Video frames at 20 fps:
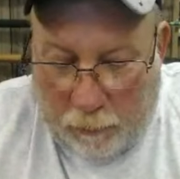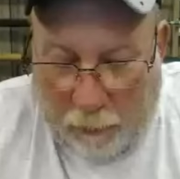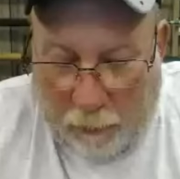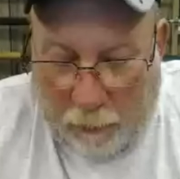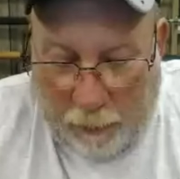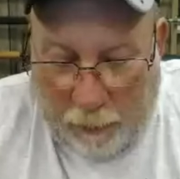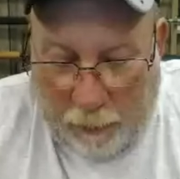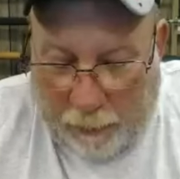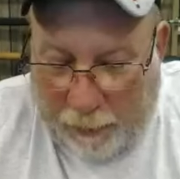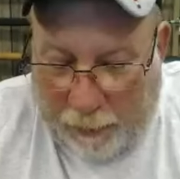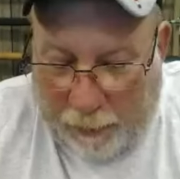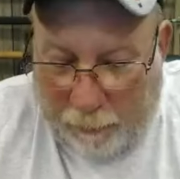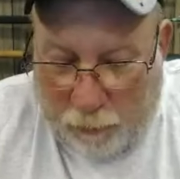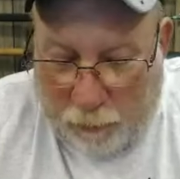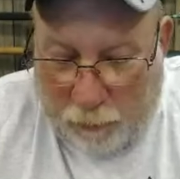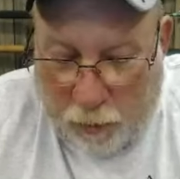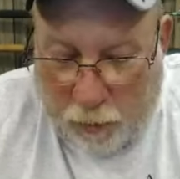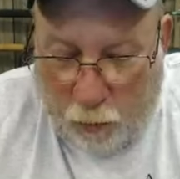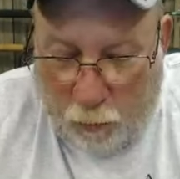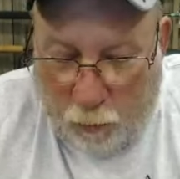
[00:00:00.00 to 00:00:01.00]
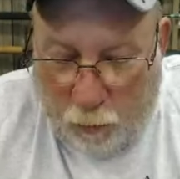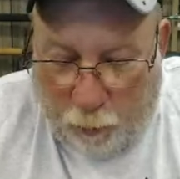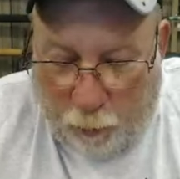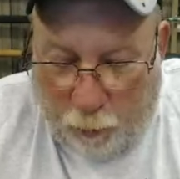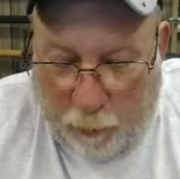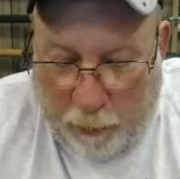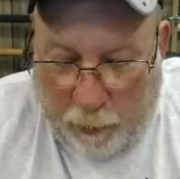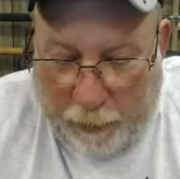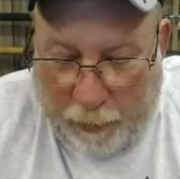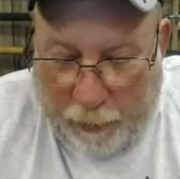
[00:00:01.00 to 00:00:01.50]
I am so
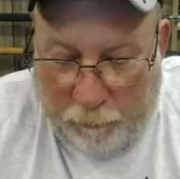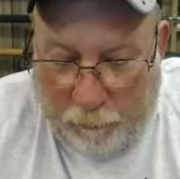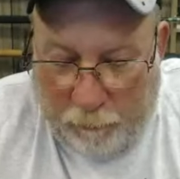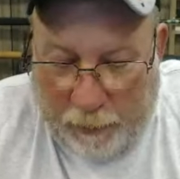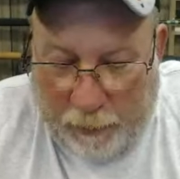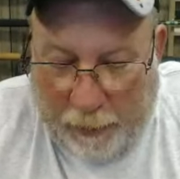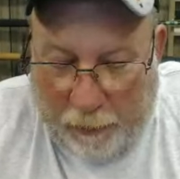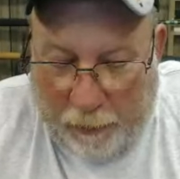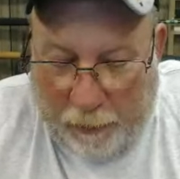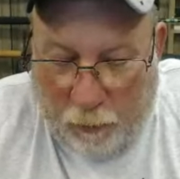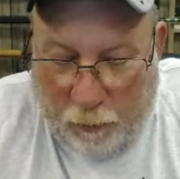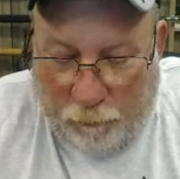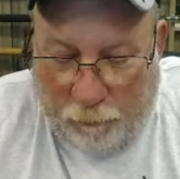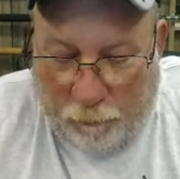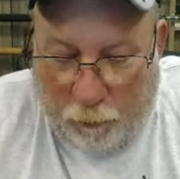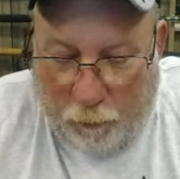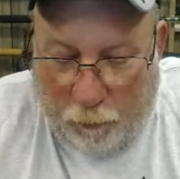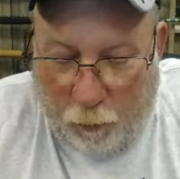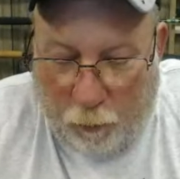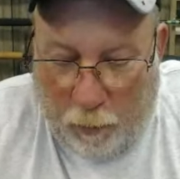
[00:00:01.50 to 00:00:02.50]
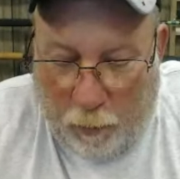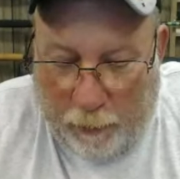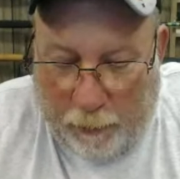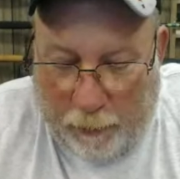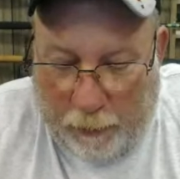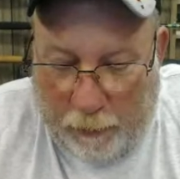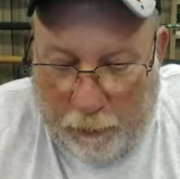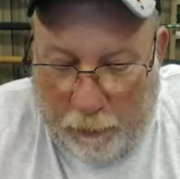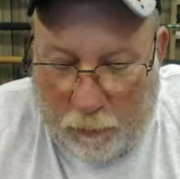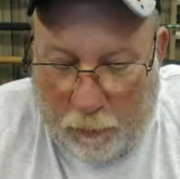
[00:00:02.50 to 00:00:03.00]
proud of Daniel for what
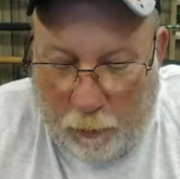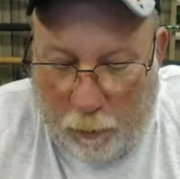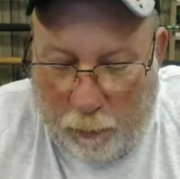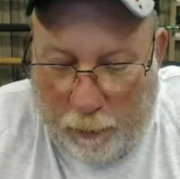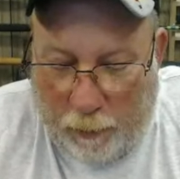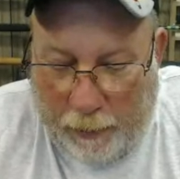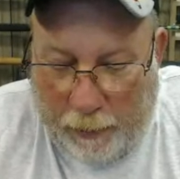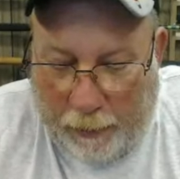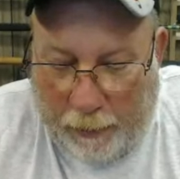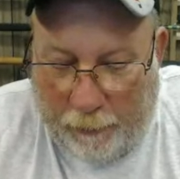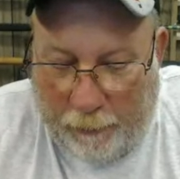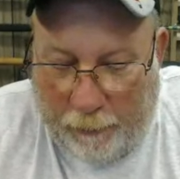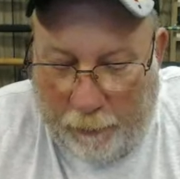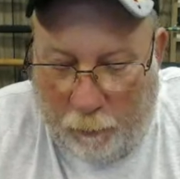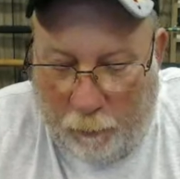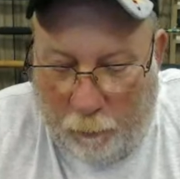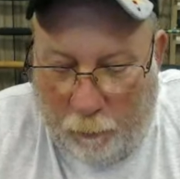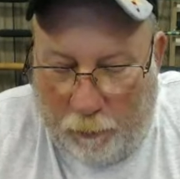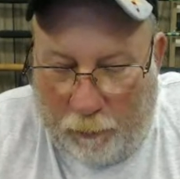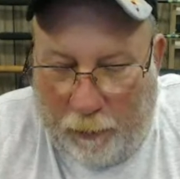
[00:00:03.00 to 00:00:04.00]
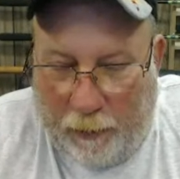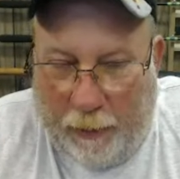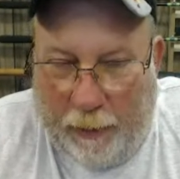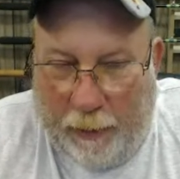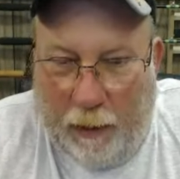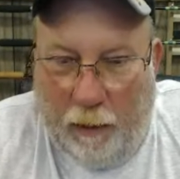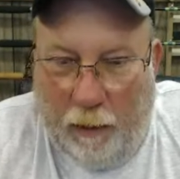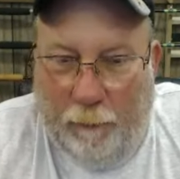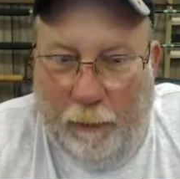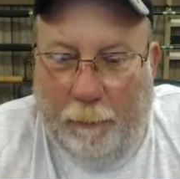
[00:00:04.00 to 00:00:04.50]
he's doing down there with that
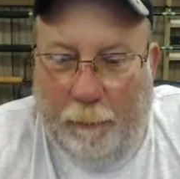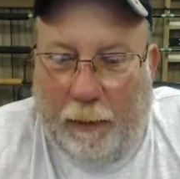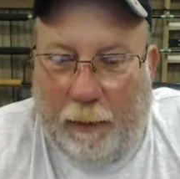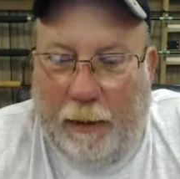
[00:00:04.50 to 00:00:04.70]
Alabama